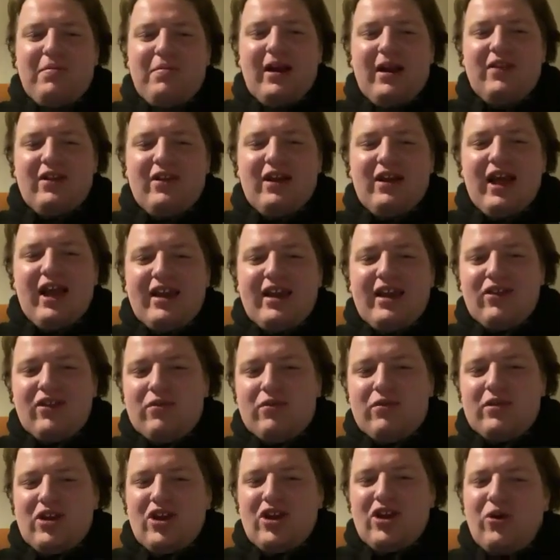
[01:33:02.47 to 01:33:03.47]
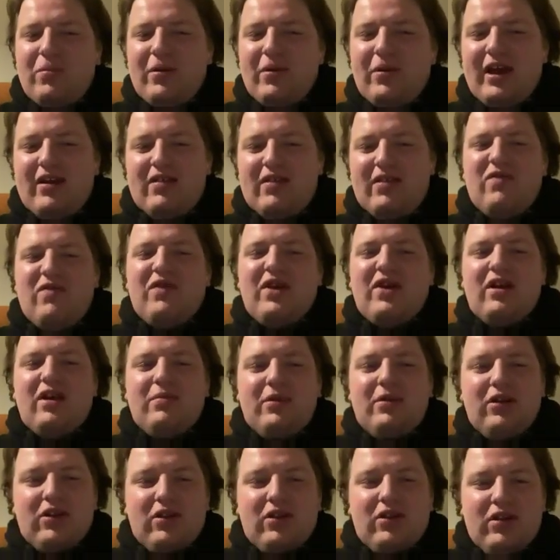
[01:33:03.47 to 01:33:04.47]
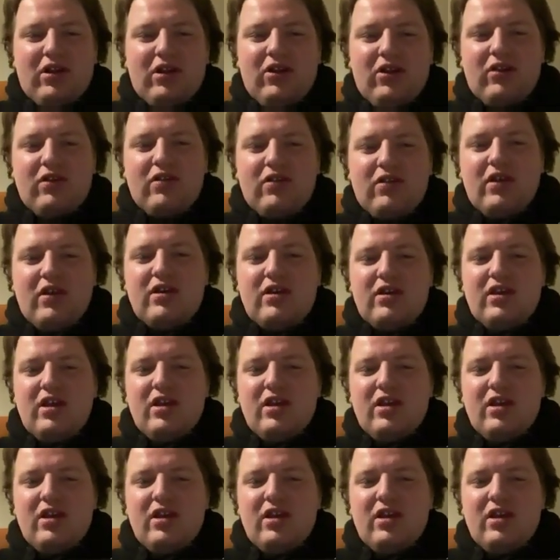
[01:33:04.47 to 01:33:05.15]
play the Lions with no players available on Sunday.